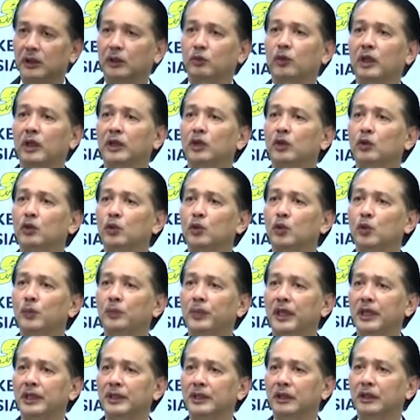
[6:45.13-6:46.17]
22
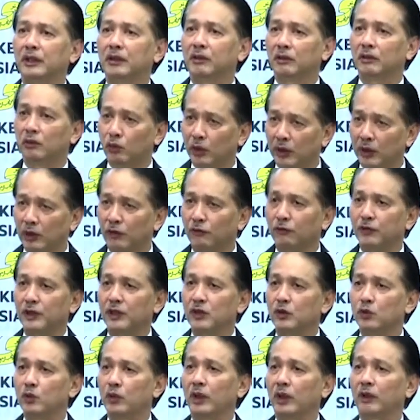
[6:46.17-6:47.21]
patients during the
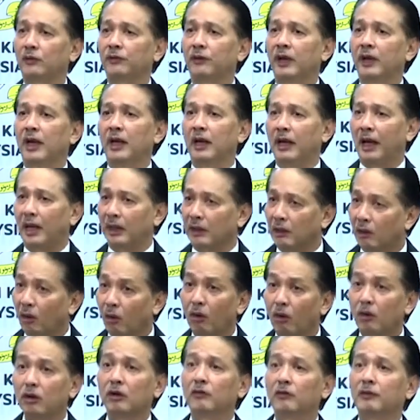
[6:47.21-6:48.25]
first wave, and then
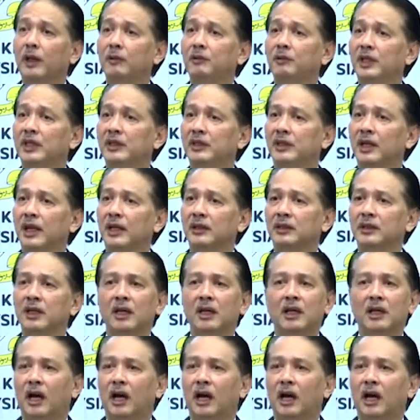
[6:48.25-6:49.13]
all of them discharged.